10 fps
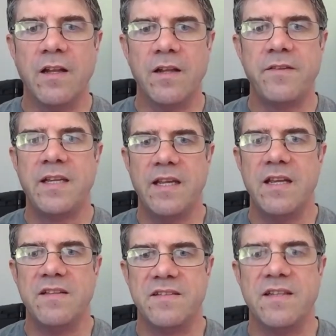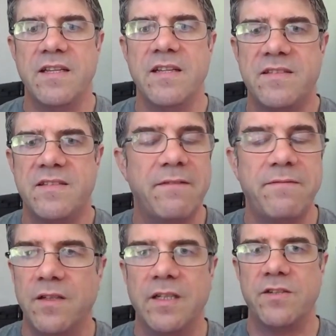think it is, it is
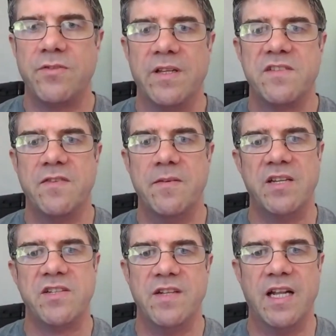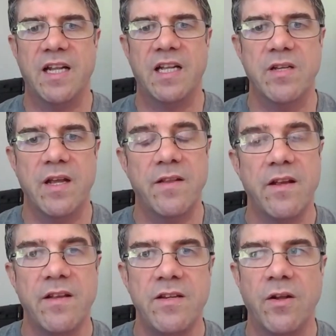definitely a transformation element. And,
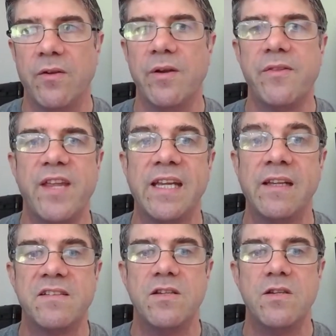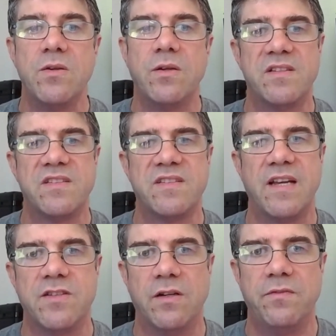that, you know, there are things that you can
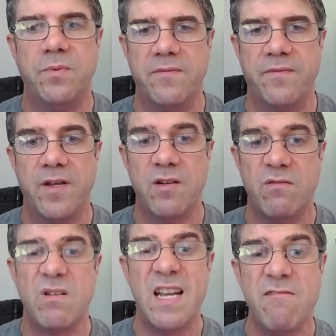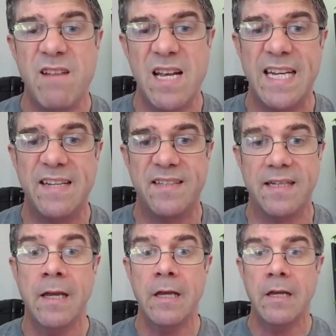start off with that are really, really
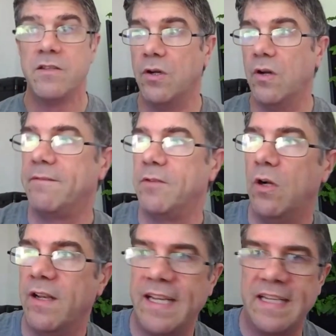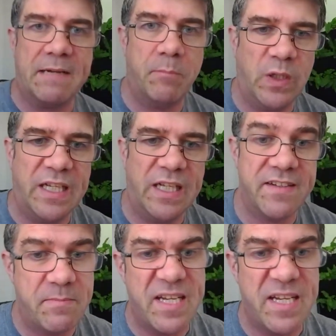easy. So I've got an example here.
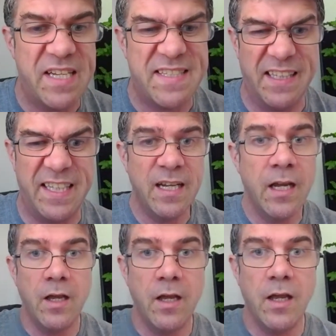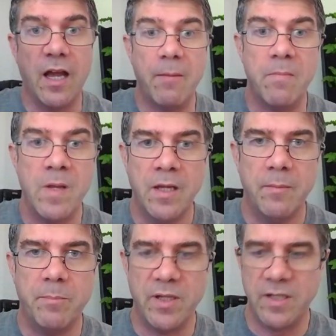It's a bit silly, um,
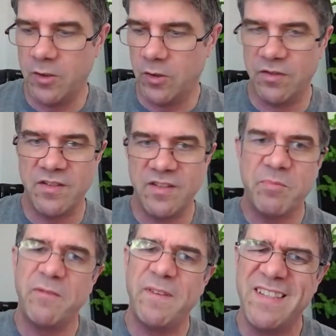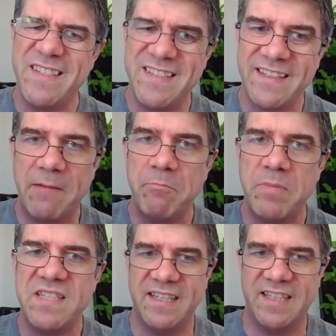but, you know, professors can
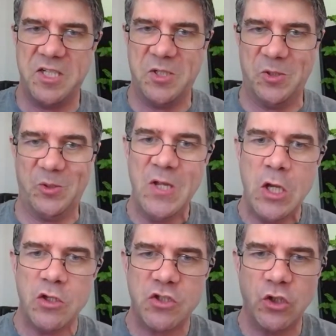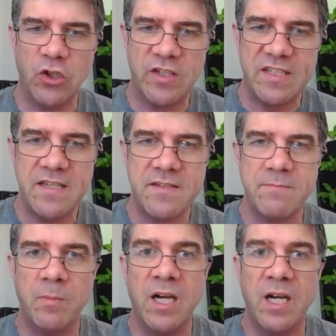be silly, you know. So this
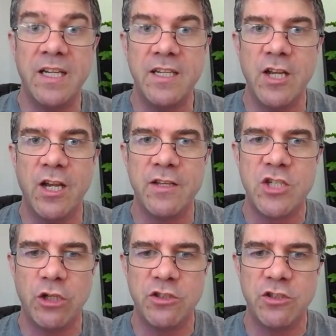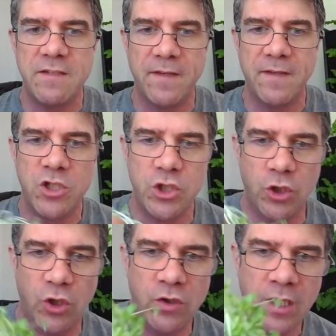is my uh, Chelsea Flower
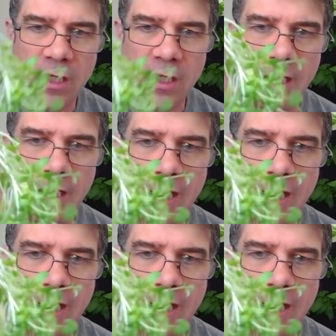Show um,